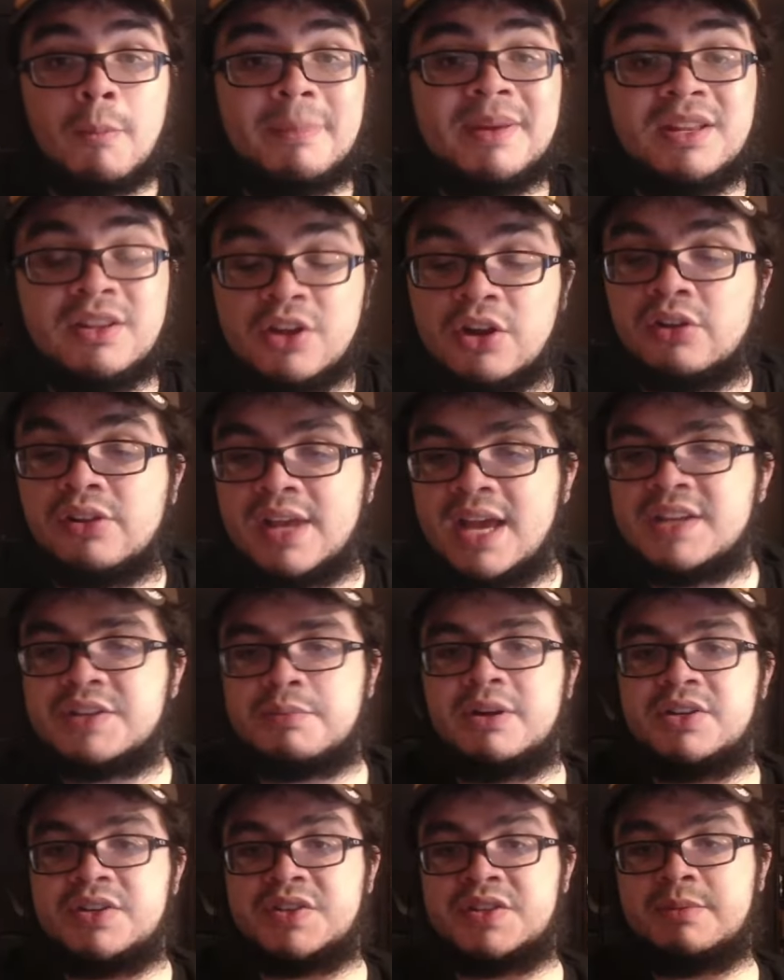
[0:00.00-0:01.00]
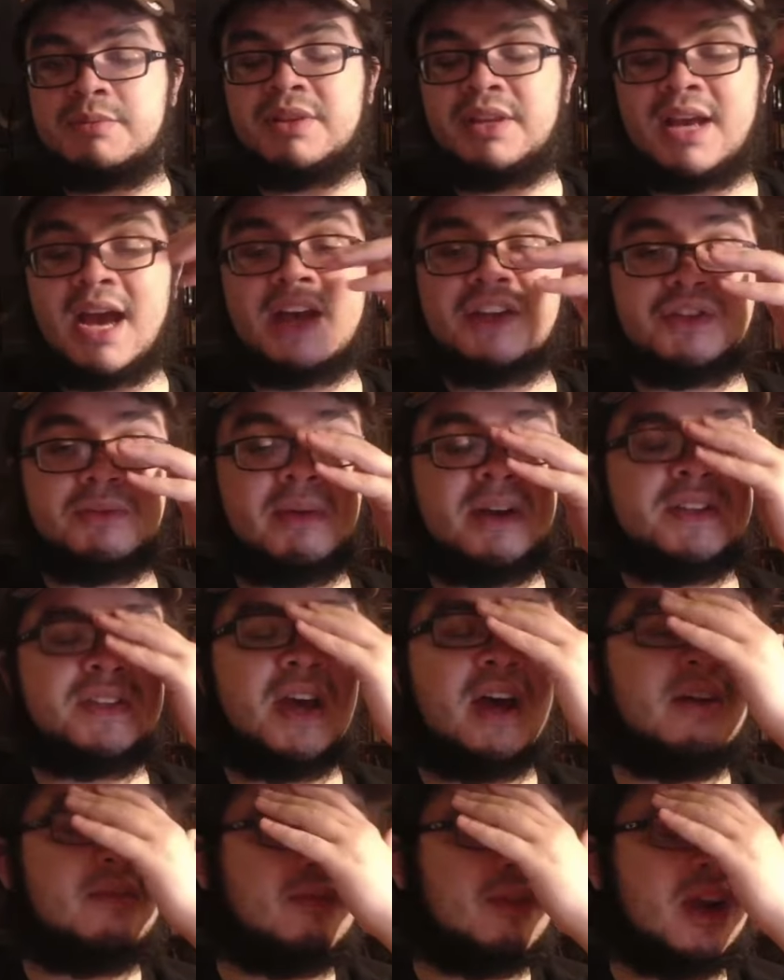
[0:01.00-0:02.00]
be nearly as much as some of the guys you might
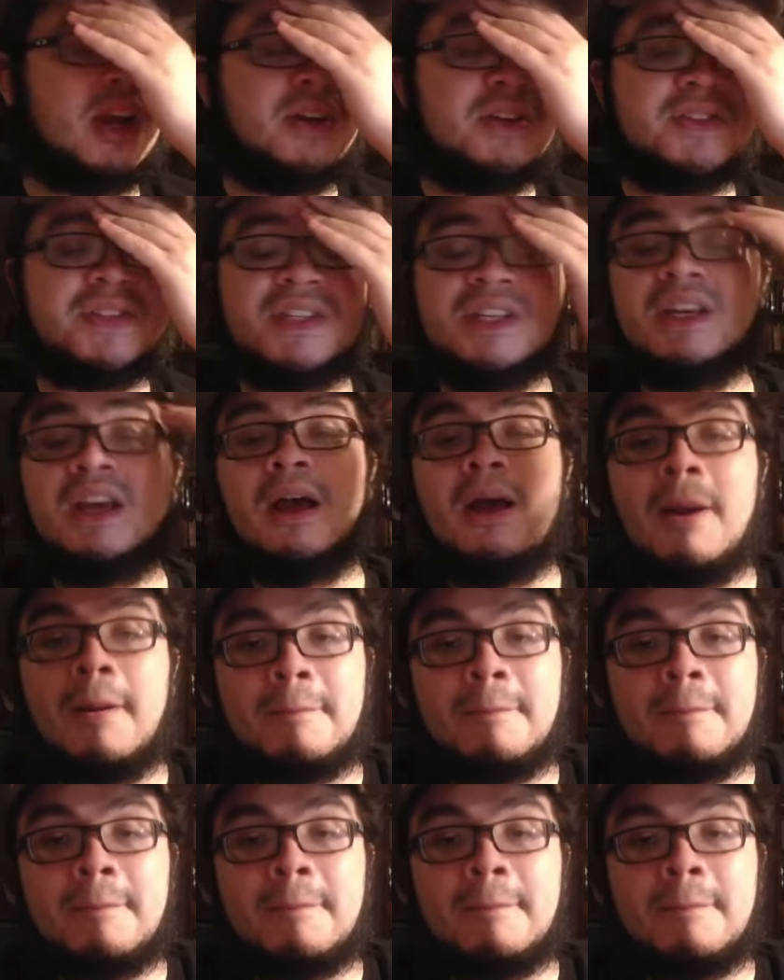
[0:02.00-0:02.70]
sign in free agency,